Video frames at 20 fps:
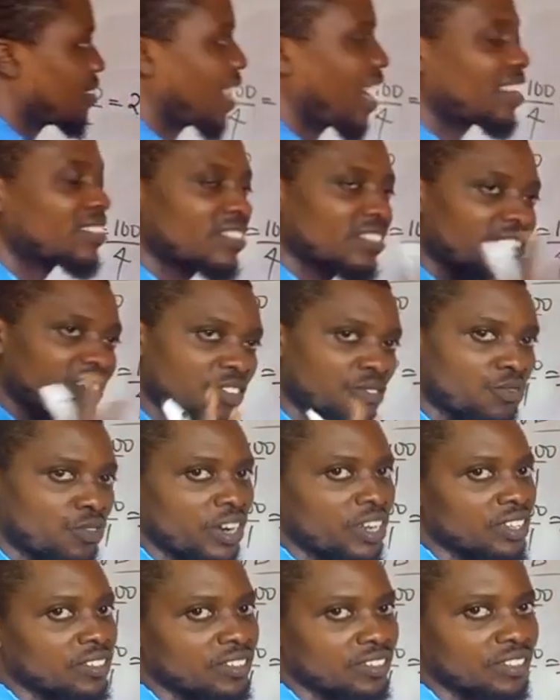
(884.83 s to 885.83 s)
That's the
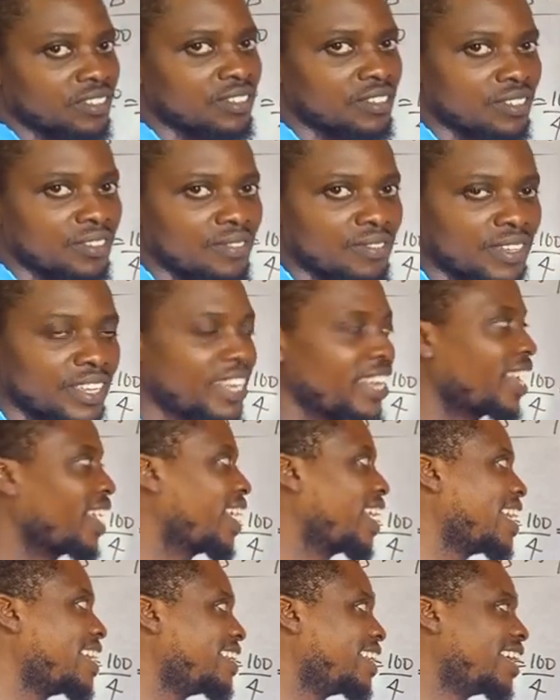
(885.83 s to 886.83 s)
difference
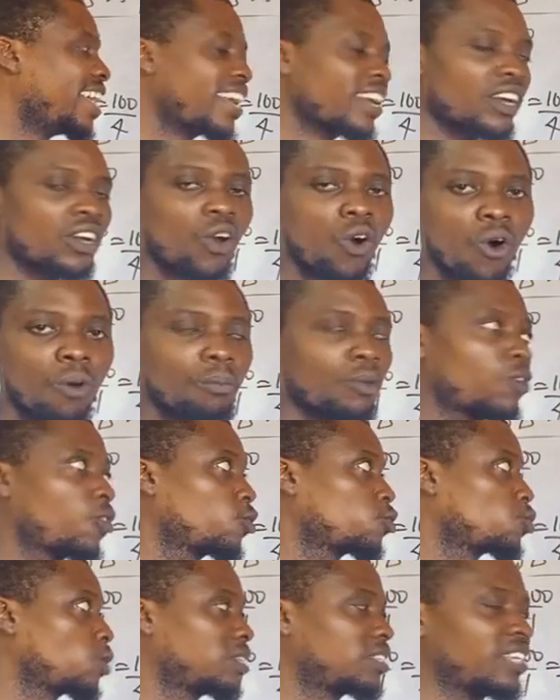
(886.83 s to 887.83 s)
in income
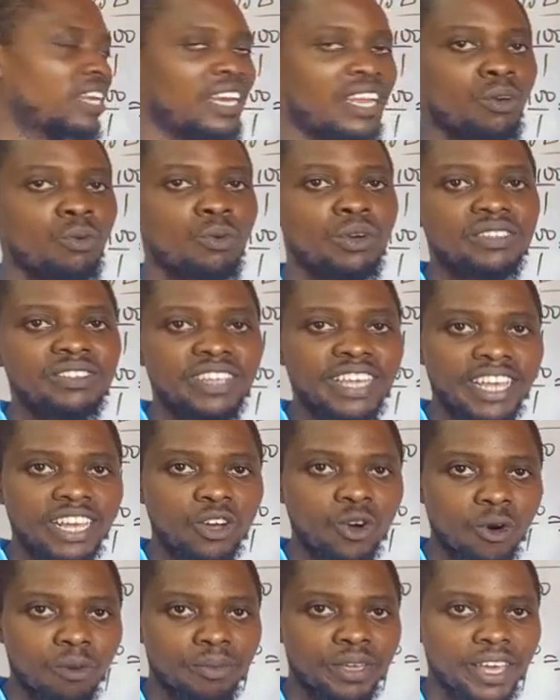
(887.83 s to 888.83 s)
because we are dealing with
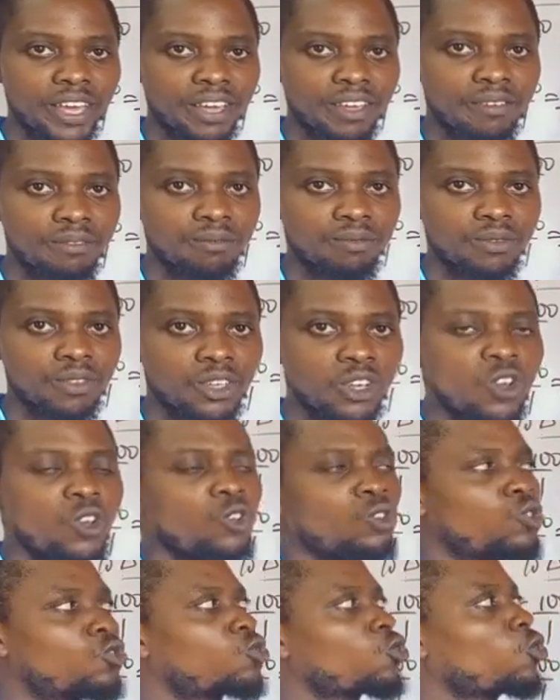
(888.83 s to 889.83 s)
income here.
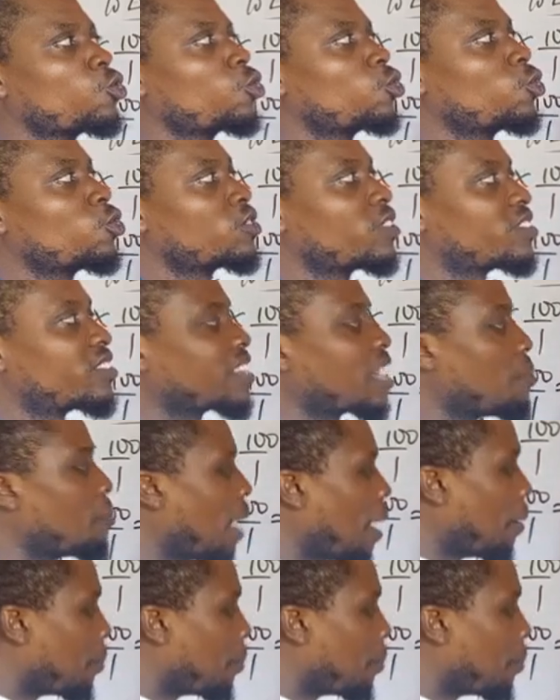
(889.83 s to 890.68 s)
So you use the same